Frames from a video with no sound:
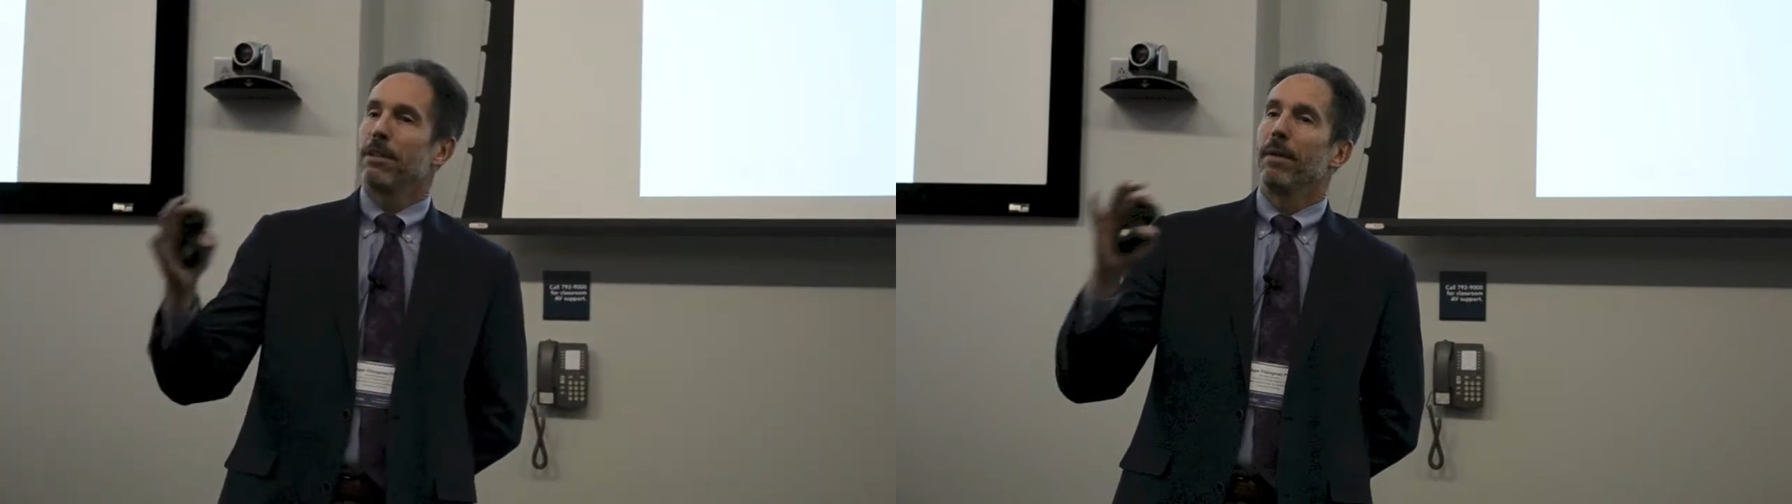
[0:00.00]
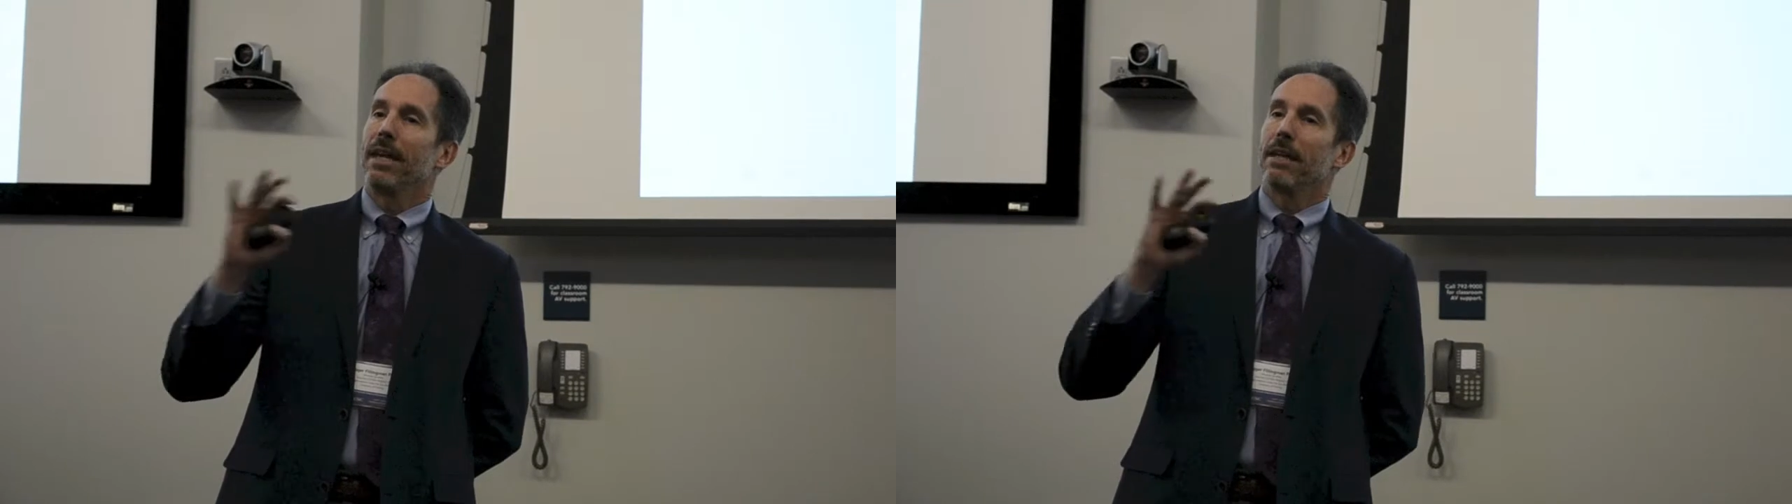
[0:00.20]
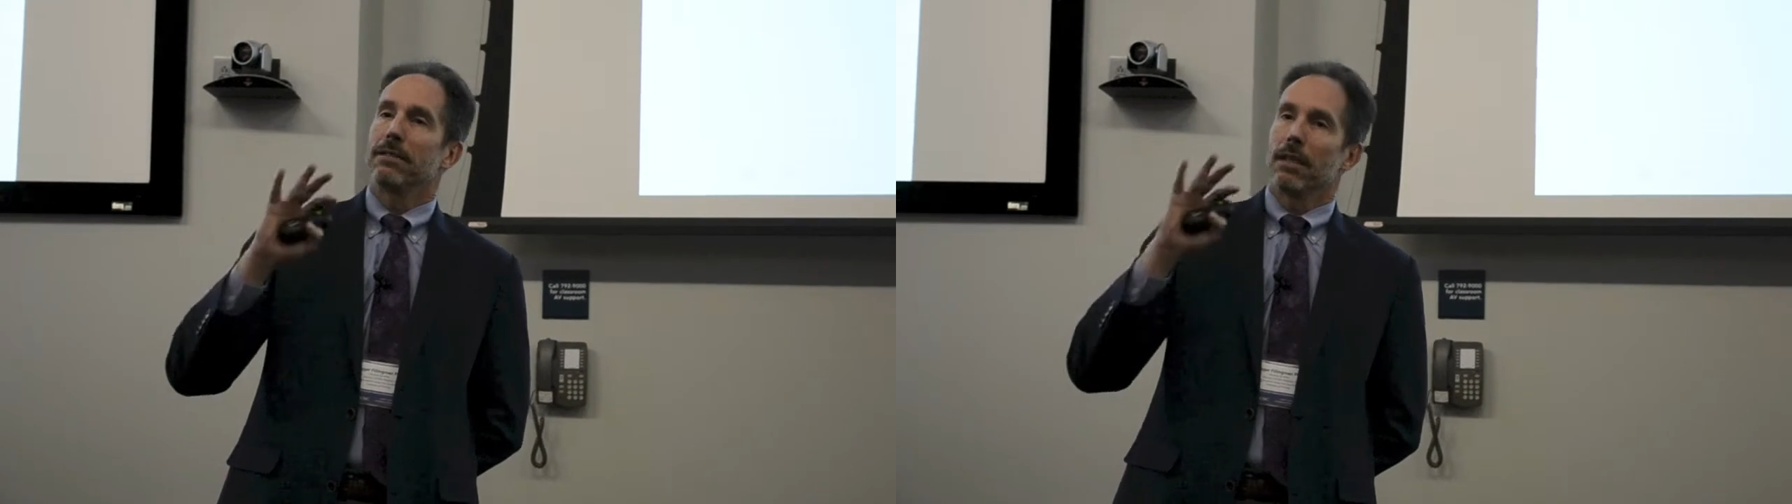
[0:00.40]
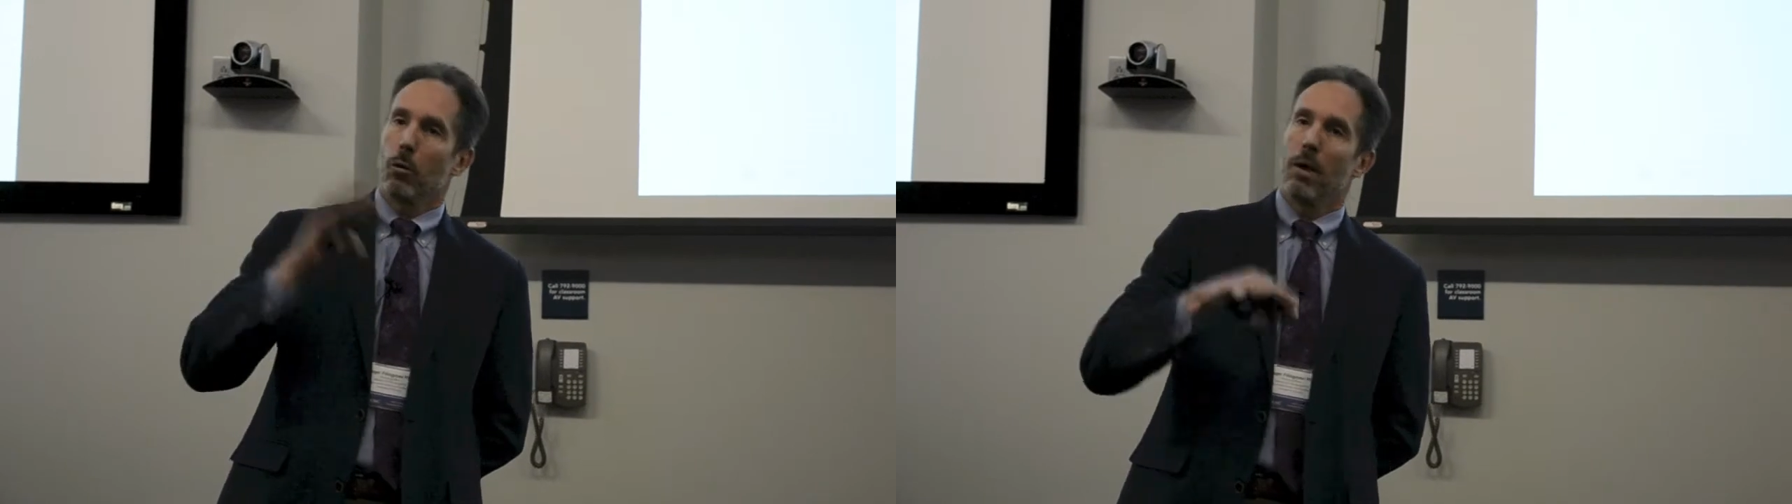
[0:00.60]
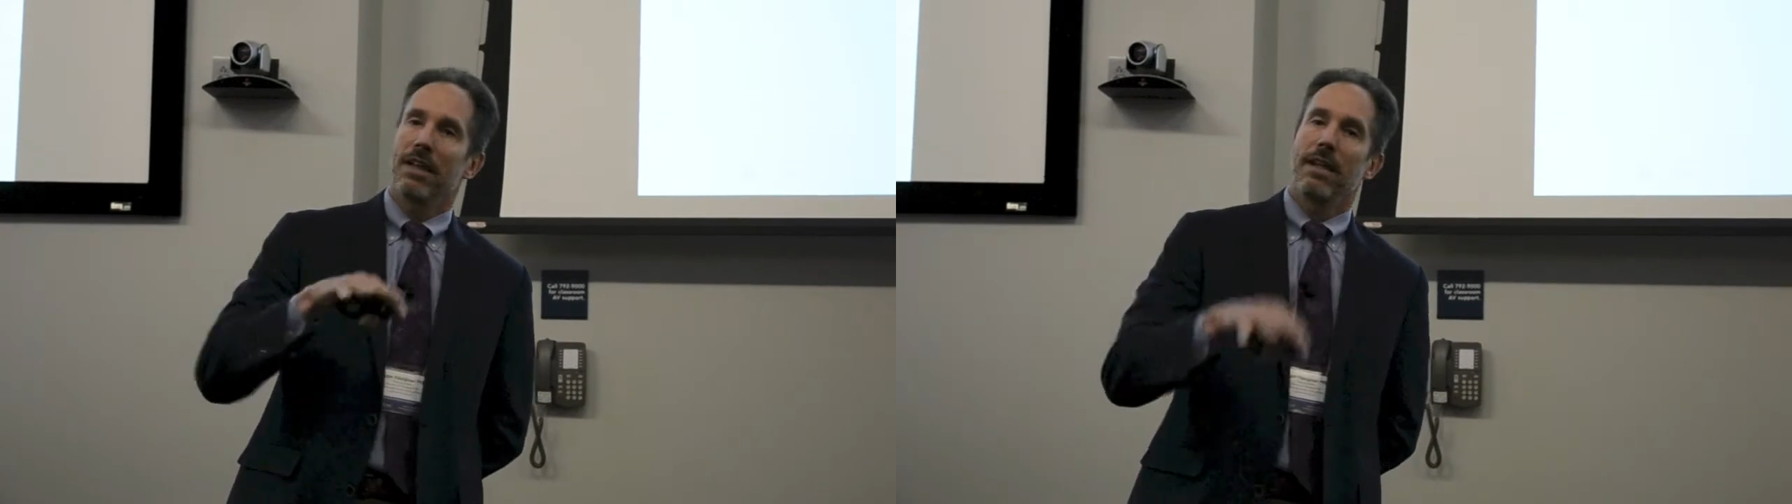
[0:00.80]
to make is that
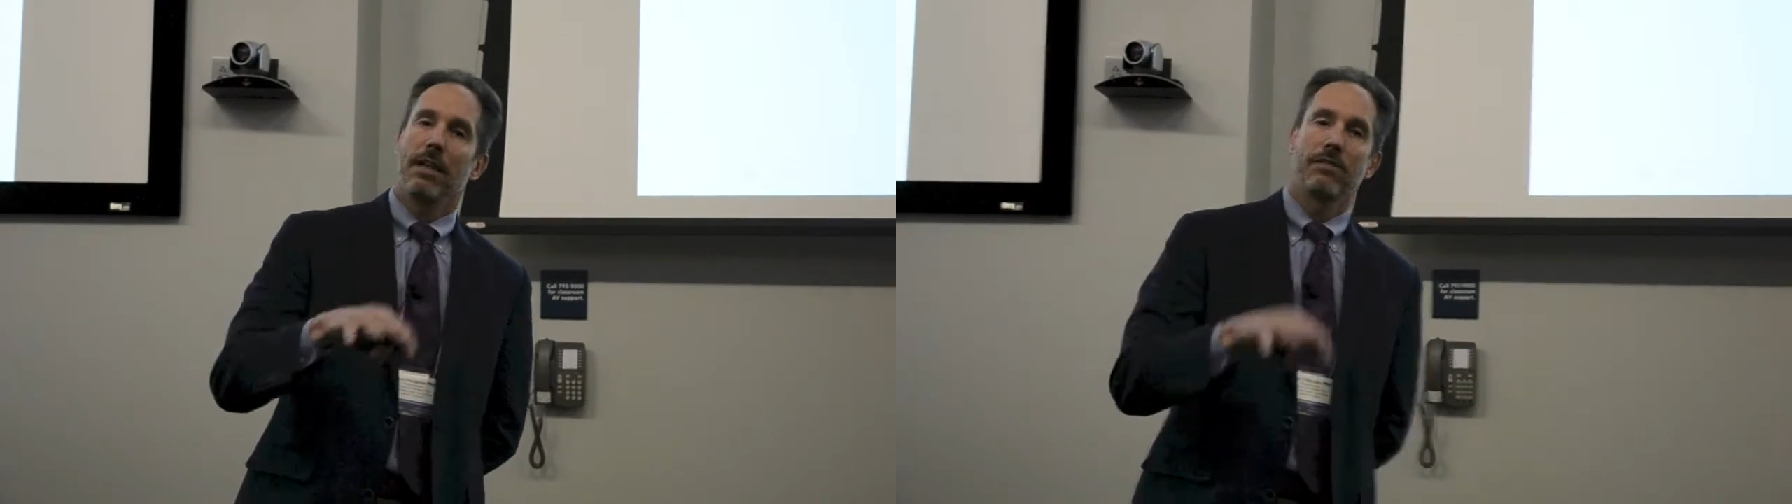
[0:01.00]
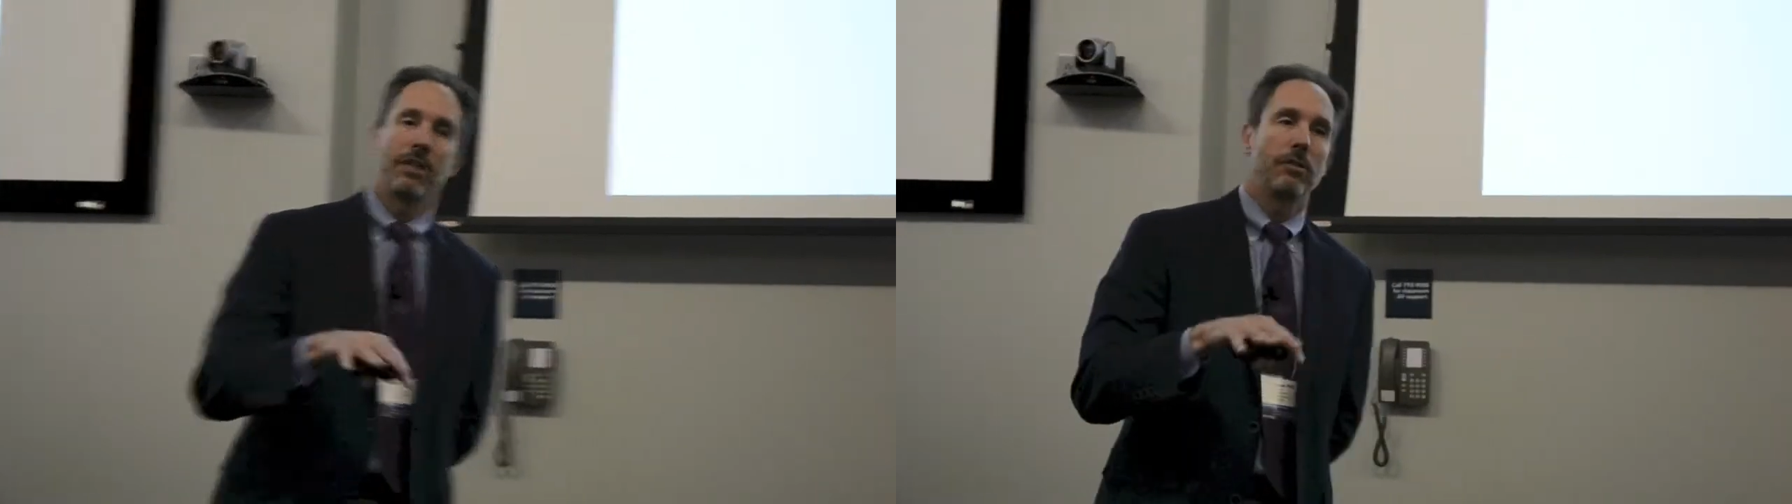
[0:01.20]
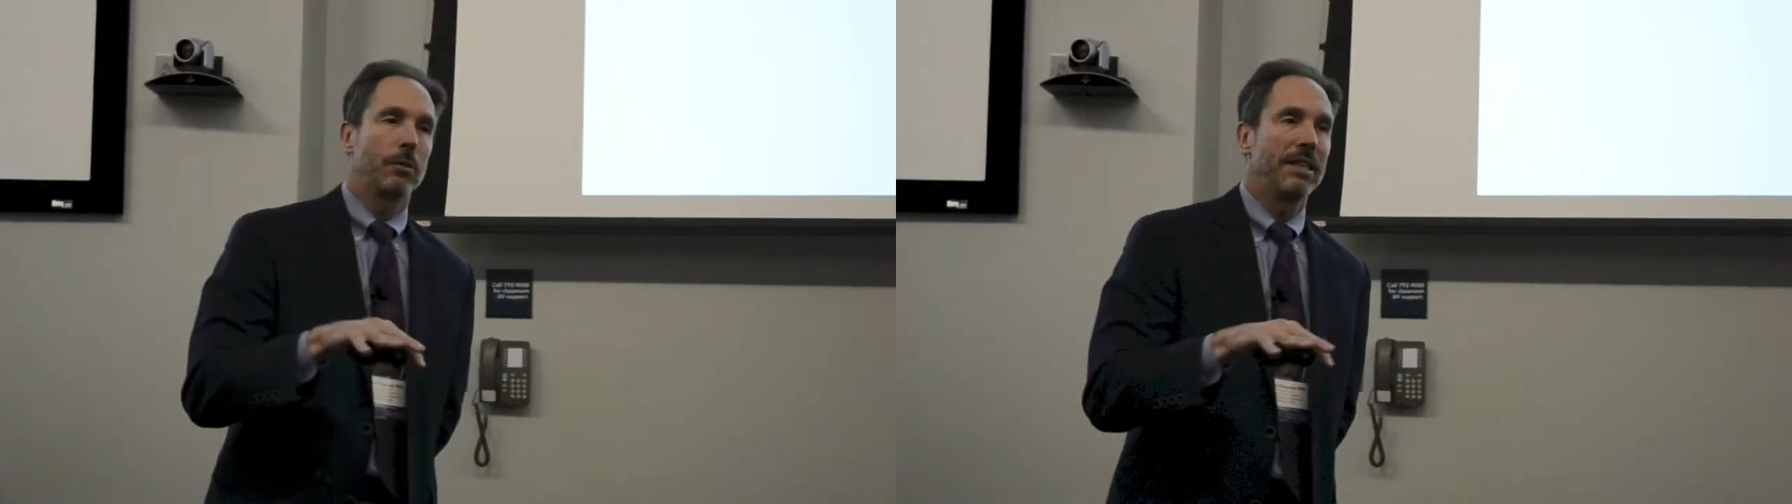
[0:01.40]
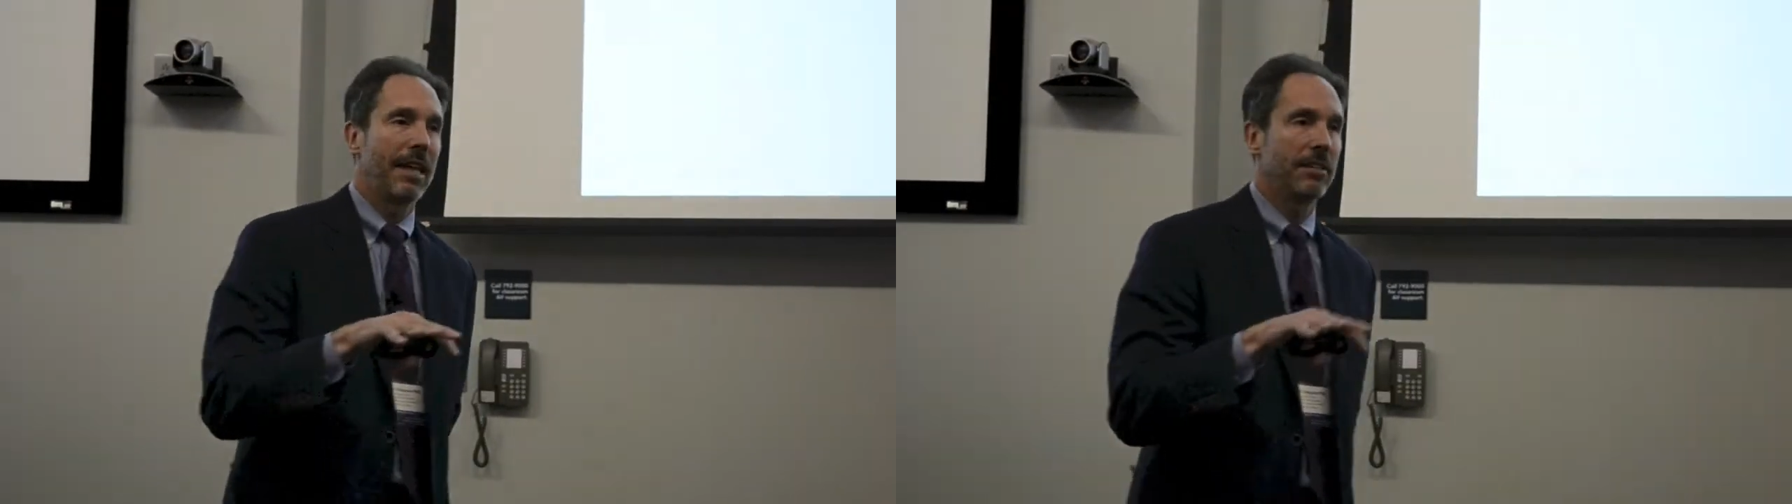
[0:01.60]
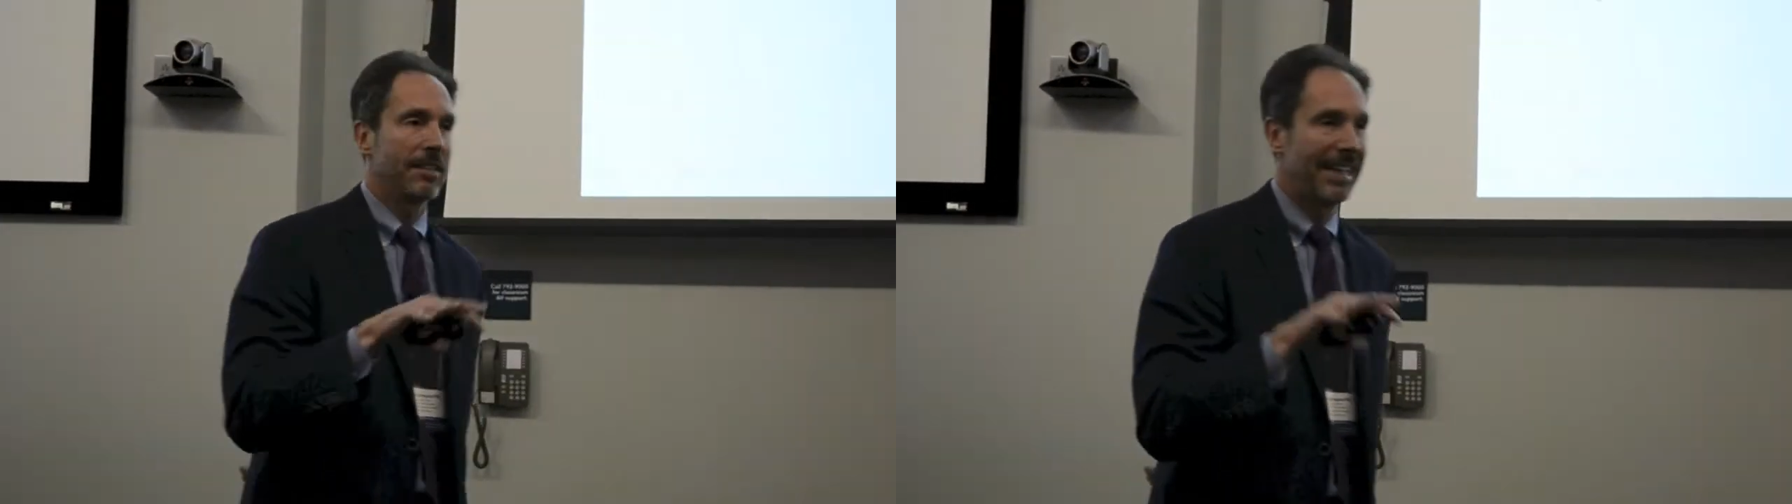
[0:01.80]
quantitative sensory
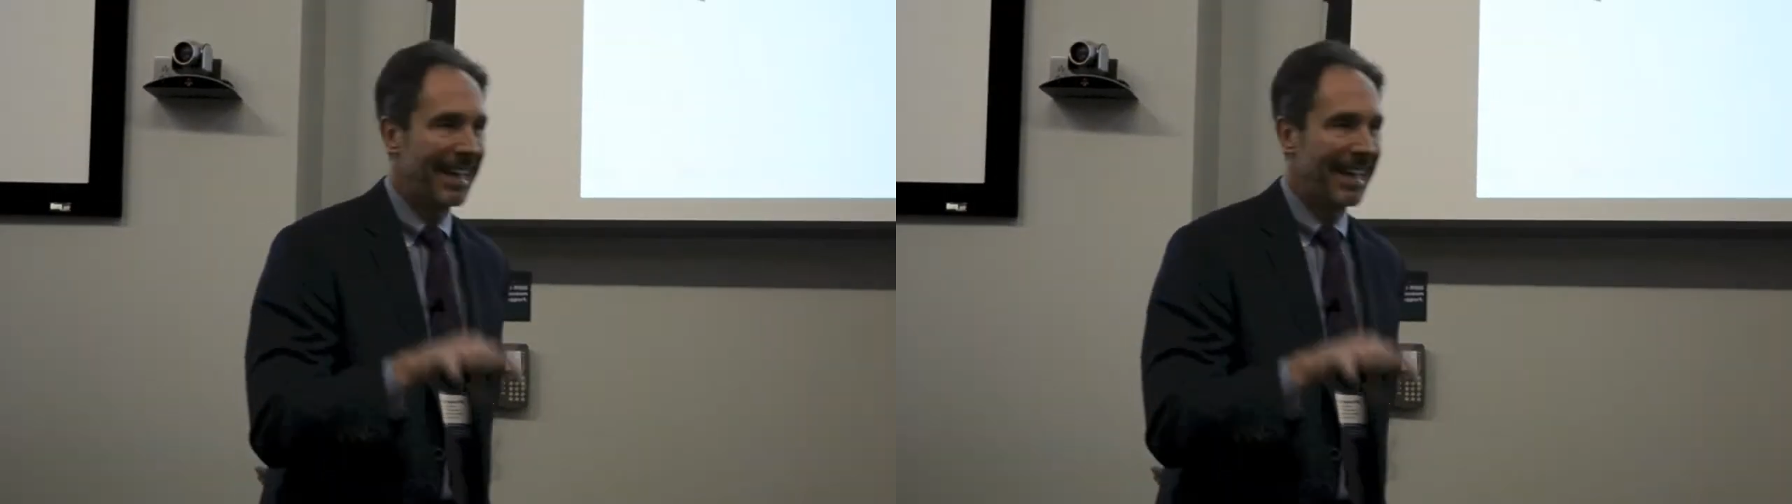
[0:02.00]
testing